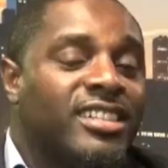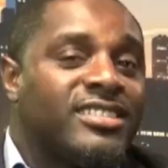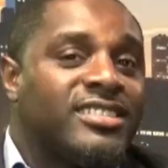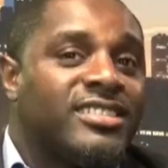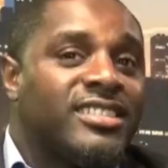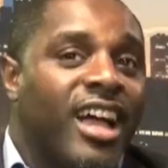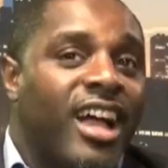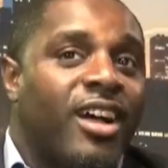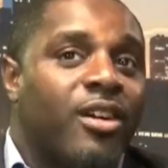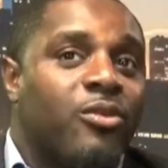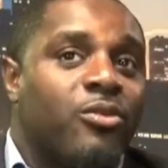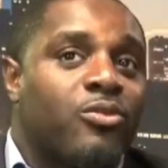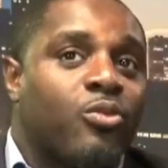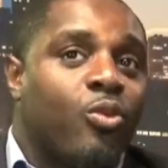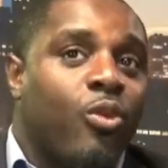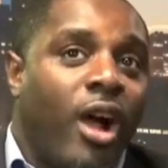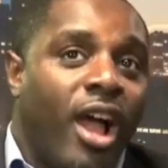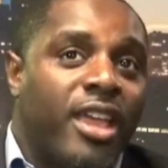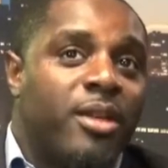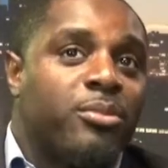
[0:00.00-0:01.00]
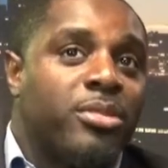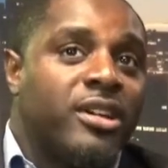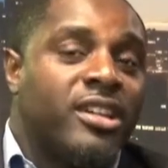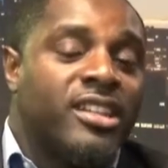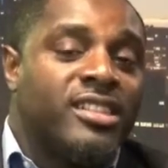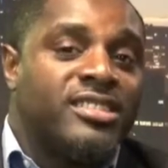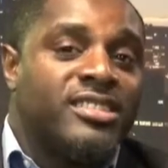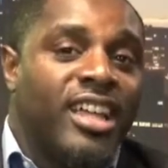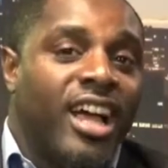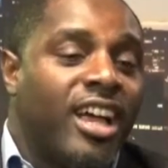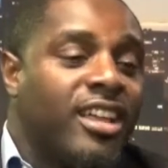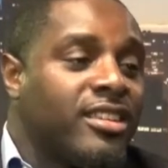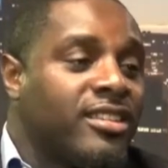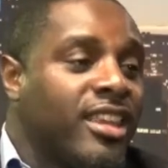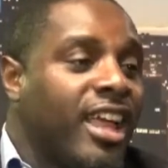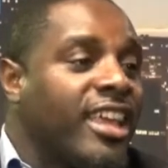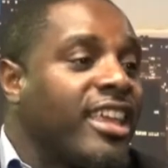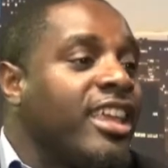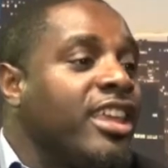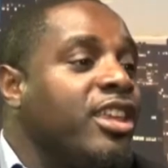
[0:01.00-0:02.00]
not white, but it's not
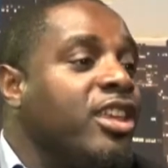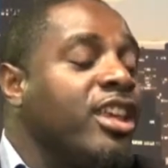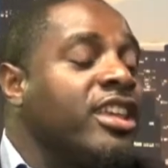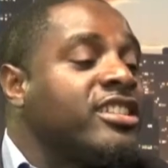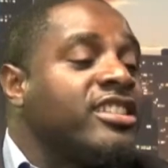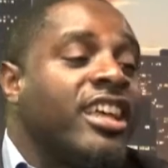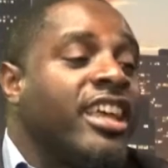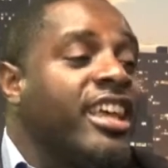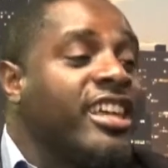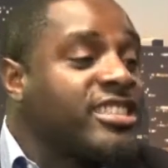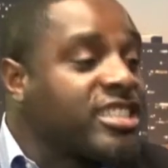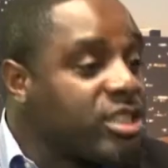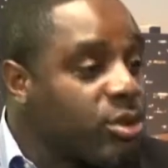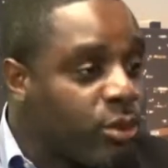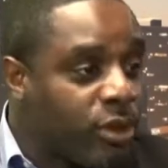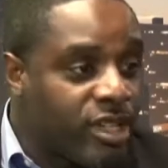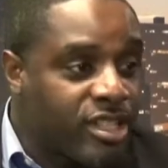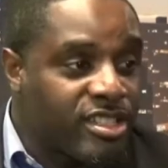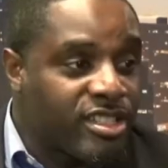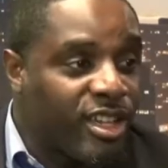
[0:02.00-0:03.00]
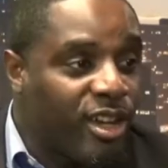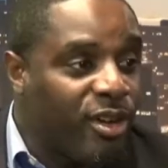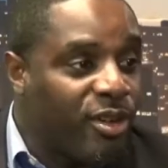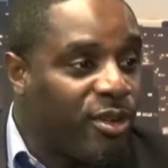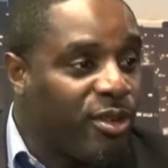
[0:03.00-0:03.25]
like the history is gone.